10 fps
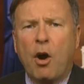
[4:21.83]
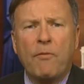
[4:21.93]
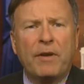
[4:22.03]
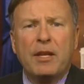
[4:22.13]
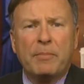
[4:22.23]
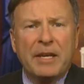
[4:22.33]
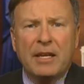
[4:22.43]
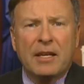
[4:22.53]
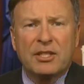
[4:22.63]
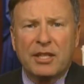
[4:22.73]
Hopefully it'll
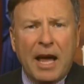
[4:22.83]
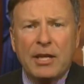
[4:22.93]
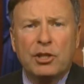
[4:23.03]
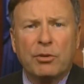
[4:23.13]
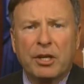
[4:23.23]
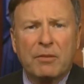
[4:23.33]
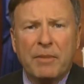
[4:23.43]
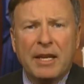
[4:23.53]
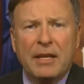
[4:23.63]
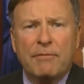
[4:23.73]
be assigned to a
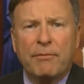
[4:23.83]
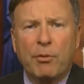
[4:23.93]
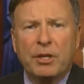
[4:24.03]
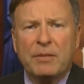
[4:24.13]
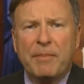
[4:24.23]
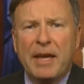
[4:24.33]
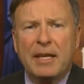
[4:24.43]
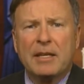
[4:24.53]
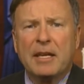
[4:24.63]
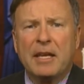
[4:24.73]
committee for
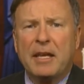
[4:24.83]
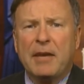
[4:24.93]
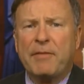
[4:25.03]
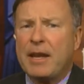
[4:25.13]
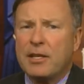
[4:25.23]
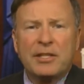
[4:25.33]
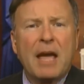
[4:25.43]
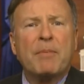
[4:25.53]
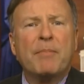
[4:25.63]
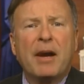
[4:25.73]
debate. If that doesn't
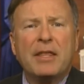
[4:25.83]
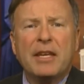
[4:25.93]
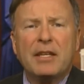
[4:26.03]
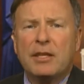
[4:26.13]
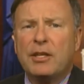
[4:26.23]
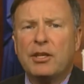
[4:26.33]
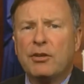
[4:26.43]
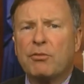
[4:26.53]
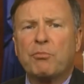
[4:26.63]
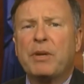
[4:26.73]
happen by the end of the
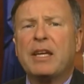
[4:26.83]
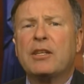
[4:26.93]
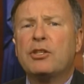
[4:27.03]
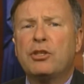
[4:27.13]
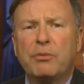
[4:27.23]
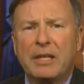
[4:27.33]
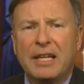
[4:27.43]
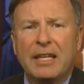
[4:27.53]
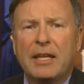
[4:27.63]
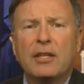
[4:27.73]
year, we can do it
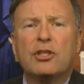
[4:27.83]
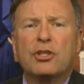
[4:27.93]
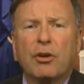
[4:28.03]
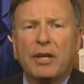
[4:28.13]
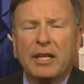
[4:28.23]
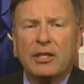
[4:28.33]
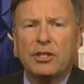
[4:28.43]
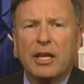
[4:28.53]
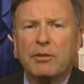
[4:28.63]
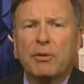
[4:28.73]
again starting in
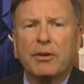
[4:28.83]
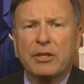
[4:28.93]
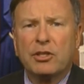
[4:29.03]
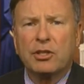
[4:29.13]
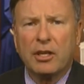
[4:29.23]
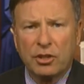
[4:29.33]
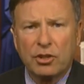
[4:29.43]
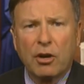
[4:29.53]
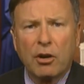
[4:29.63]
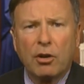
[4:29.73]
January and
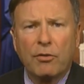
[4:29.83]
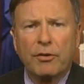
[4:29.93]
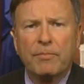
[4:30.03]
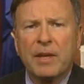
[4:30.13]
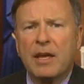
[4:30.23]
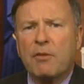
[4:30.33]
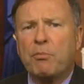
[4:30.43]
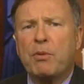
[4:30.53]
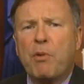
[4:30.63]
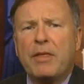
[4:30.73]
start all over.
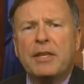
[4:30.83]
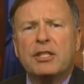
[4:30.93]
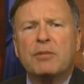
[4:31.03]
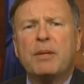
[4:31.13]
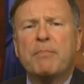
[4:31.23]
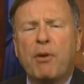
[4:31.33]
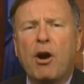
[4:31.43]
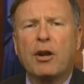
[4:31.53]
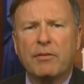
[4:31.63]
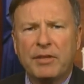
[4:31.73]
We want this to be
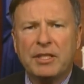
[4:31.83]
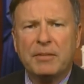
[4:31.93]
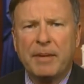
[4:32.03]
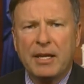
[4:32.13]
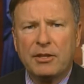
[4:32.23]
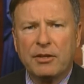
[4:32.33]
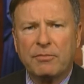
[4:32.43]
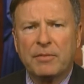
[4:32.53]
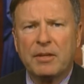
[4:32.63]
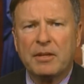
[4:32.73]
part of the debate,
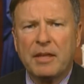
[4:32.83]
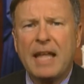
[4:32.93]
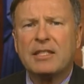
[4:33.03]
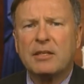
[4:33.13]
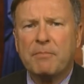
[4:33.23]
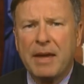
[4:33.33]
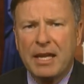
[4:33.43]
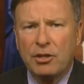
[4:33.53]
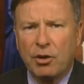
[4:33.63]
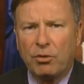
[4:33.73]
though. That's the
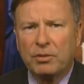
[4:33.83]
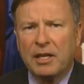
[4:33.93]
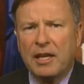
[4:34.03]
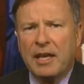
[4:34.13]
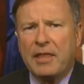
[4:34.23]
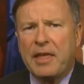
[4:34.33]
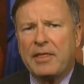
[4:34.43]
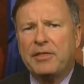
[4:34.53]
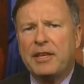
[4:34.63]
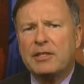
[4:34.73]
main goal.
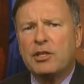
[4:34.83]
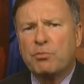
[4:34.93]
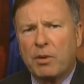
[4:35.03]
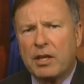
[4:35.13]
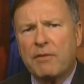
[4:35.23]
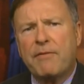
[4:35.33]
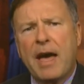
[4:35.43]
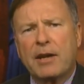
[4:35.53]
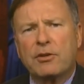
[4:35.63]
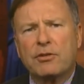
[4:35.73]
That this is one of the
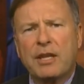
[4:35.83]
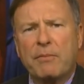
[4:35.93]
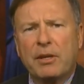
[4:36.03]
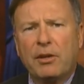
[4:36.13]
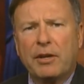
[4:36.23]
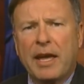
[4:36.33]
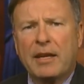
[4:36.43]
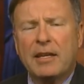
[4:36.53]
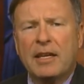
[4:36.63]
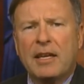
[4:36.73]
factors that we look
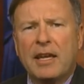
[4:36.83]
at